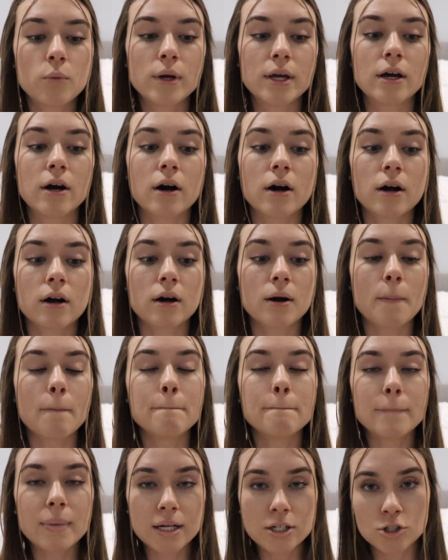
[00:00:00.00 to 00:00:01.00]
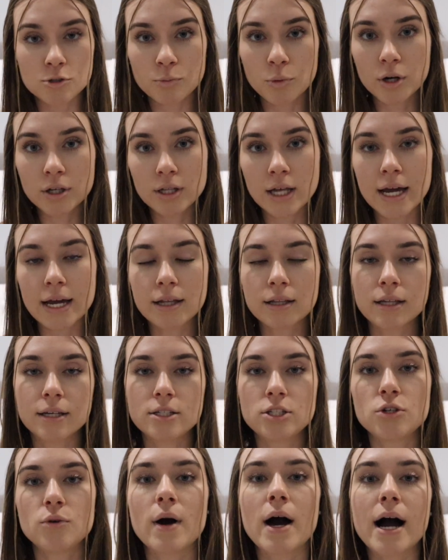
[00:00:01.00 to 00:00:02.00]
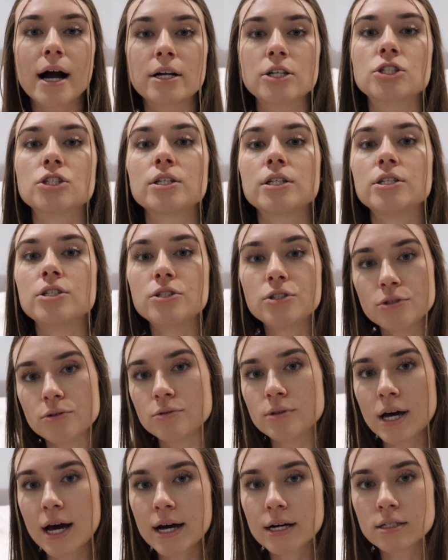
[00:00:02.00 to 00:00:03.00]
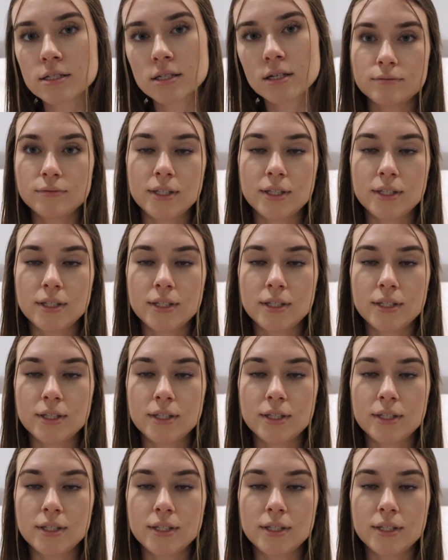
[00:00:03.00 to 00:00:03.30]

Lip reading: we are much more likely to actually do that.